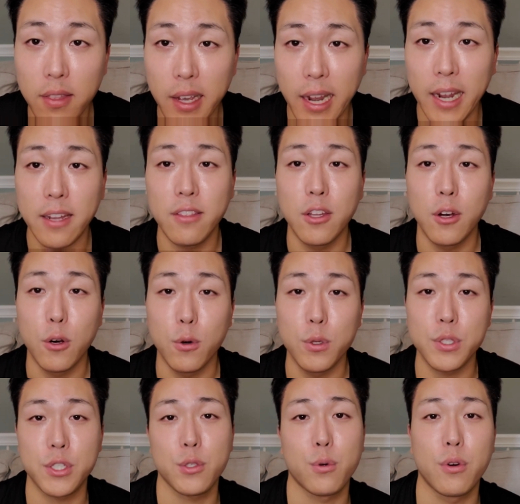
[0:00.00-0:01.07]

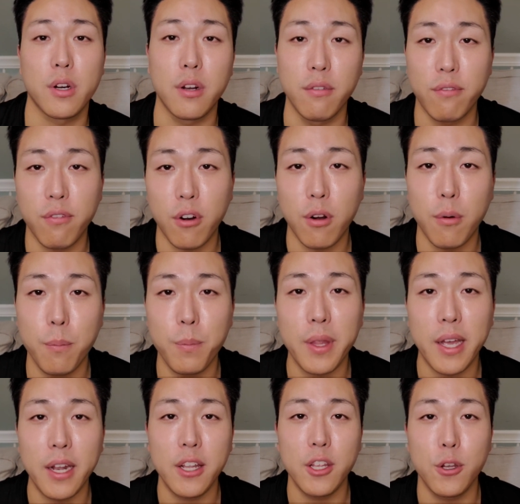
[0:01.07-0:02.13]
diagnose or confirm
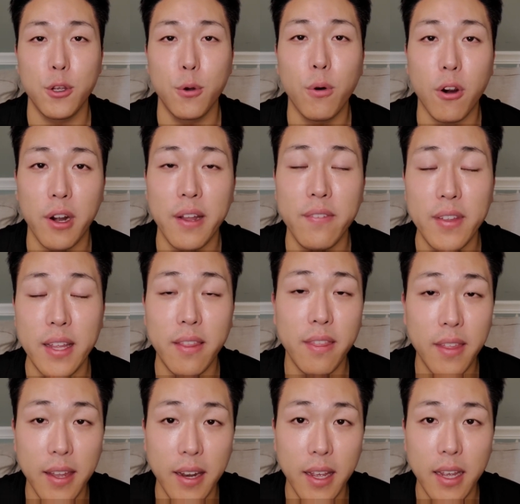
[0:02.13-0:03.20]
that you are
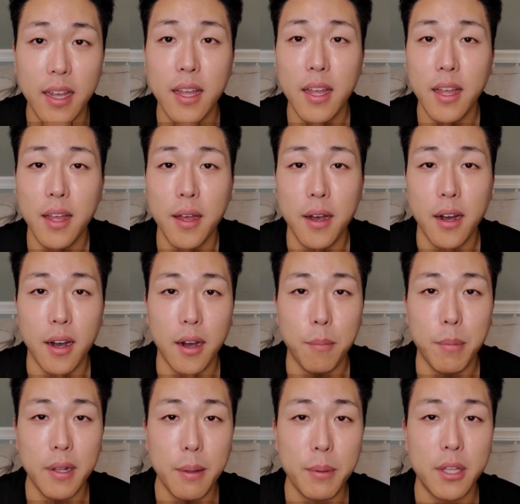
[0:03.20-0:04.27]
indeed thinning.
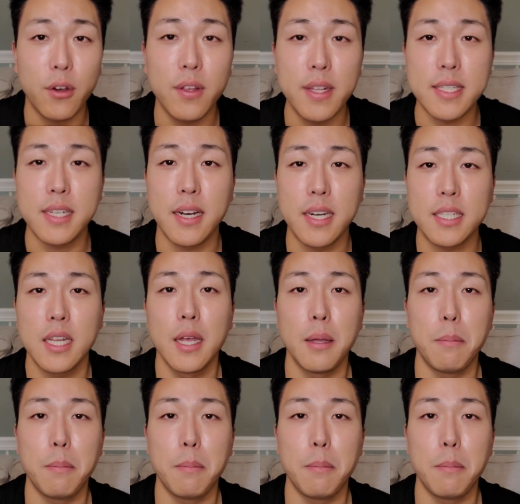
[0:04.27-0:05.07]
But let me tell you this, guys.